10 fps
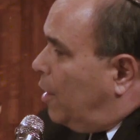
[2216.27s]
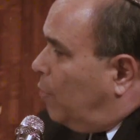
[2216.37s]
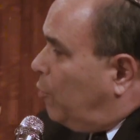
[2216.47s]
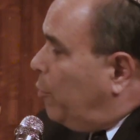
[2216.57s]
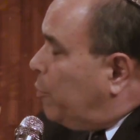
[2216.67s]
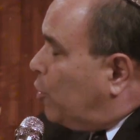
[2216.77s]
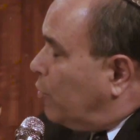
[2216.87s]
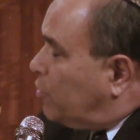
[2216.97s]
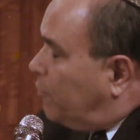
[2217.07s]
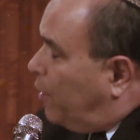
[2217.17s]
what we would
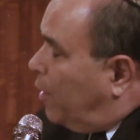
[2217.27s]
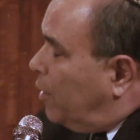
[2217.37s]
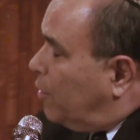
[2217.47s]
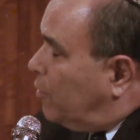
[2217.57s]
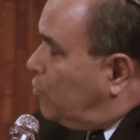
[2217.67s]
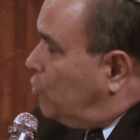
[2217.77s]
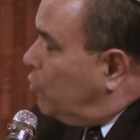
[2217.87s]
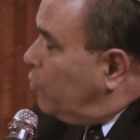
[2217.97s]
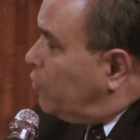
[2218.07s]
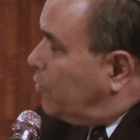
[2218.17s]
call Sephardic
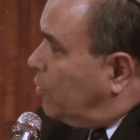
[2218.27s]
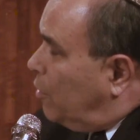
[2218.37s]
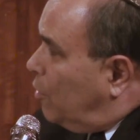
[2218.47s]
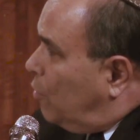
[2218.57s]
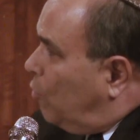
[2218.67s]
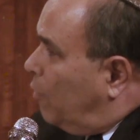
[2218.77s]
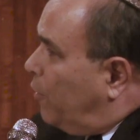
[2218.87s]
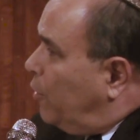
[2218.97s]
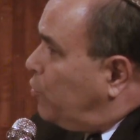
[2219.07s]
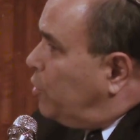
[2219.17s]
Jews, who are
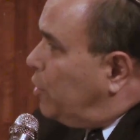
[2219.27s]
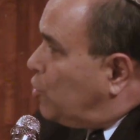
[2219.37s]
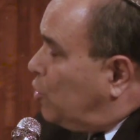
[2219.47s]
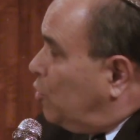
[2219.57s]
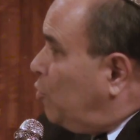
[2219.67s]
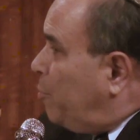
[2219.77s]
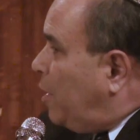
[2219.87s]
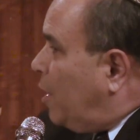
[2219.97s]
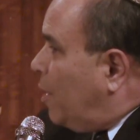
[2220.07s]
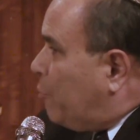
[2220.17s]
very traditional, who
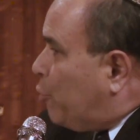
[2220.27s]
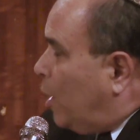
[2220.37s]
may not have a